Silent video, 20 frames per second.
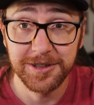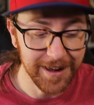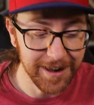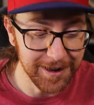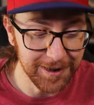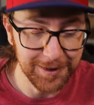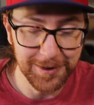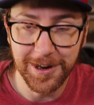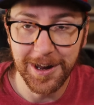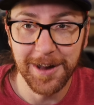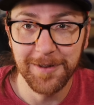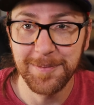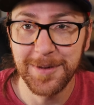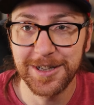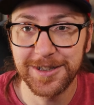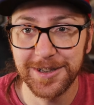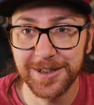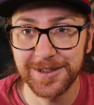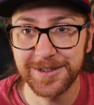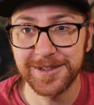I don't have
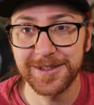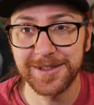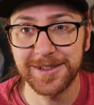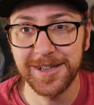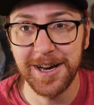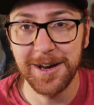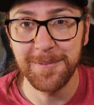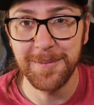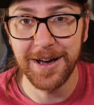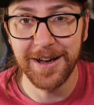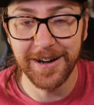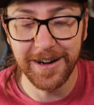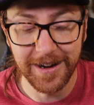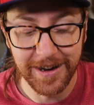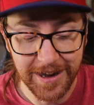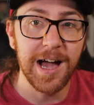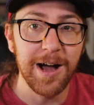much else to say about it.